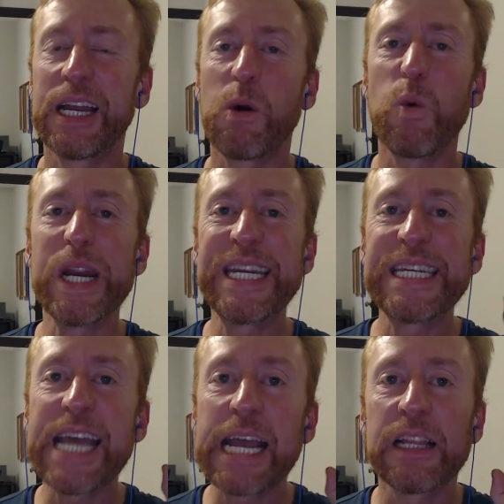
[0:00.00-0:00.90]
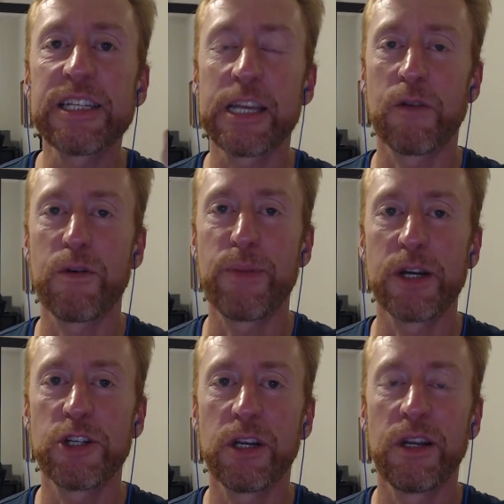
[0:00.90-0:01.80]
ridiculously over
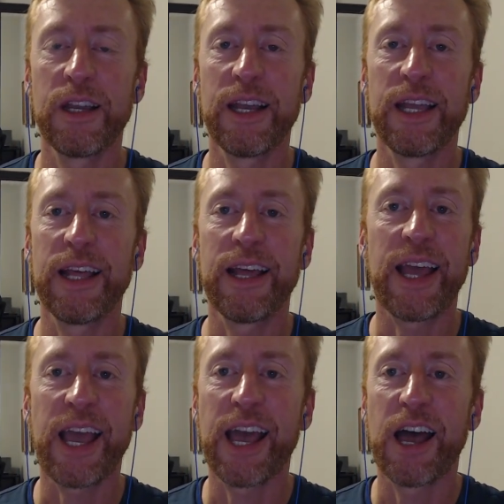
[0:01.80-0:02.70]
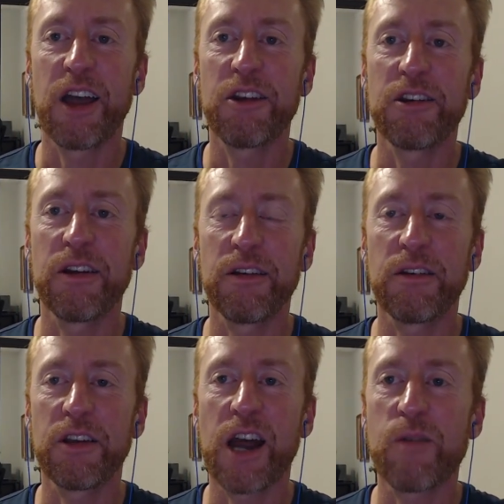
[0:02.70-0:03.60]
budget. And
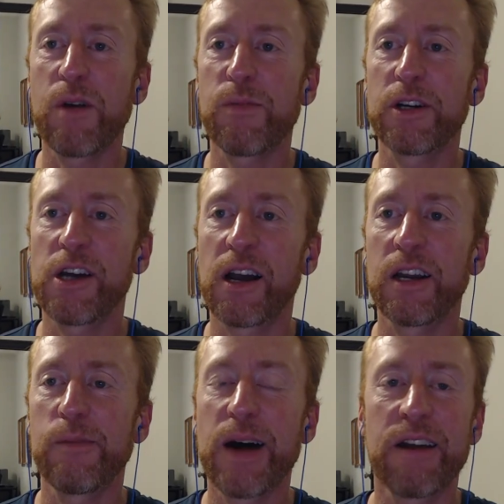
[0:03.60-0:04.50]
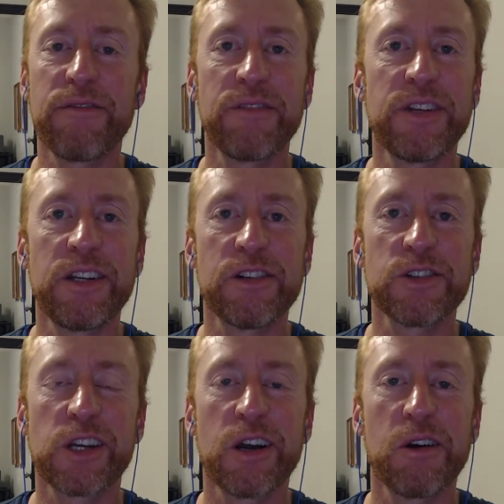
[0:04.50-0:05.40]
yeah, I remember talking about it 15
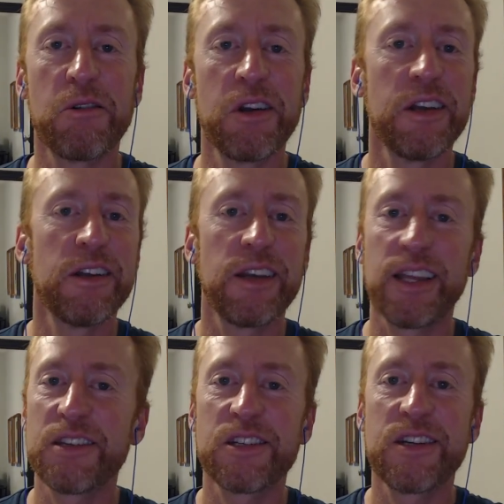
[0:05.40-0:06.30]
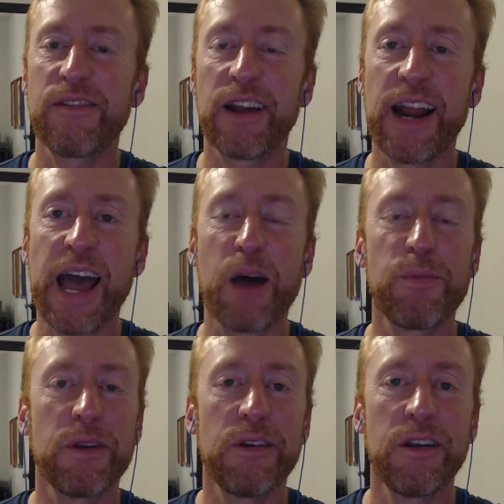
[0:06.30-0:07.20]
years ago. Hey, this is never going to
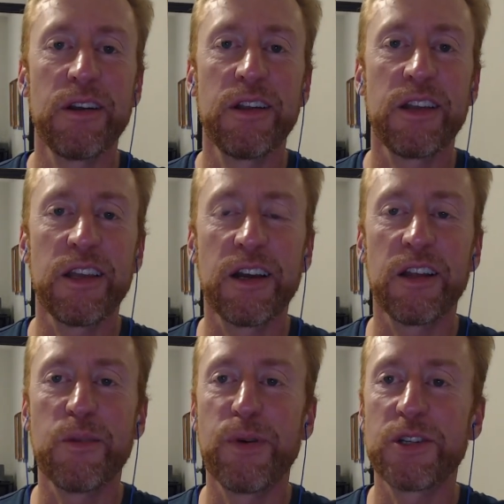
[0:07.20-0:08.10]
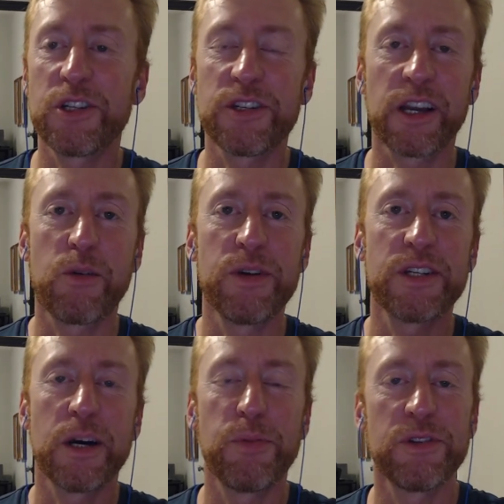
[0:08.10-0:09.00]
happen. The budget's like
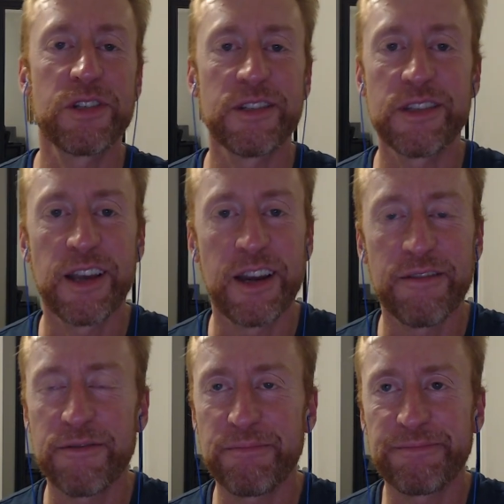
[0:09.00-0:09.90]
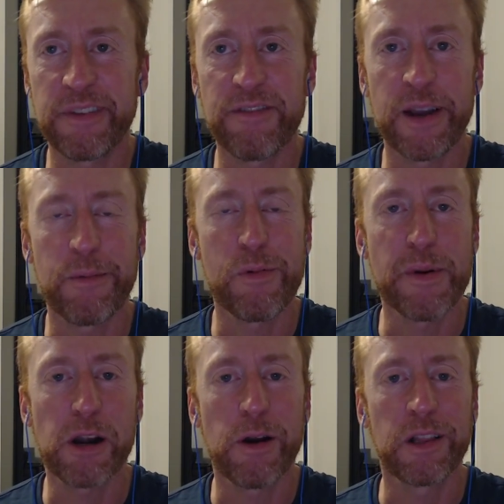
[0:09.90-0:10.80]
quintupled since then, if I
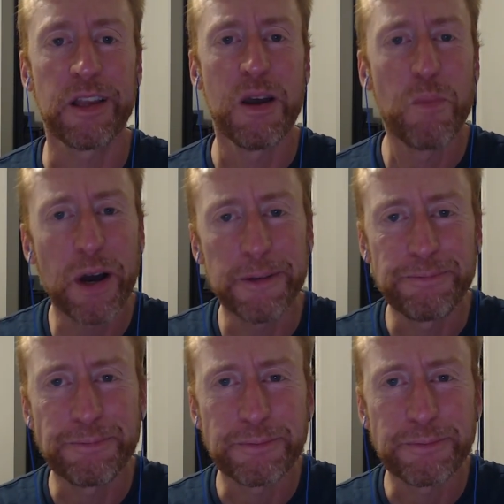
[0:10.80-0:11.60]
remember correctly. But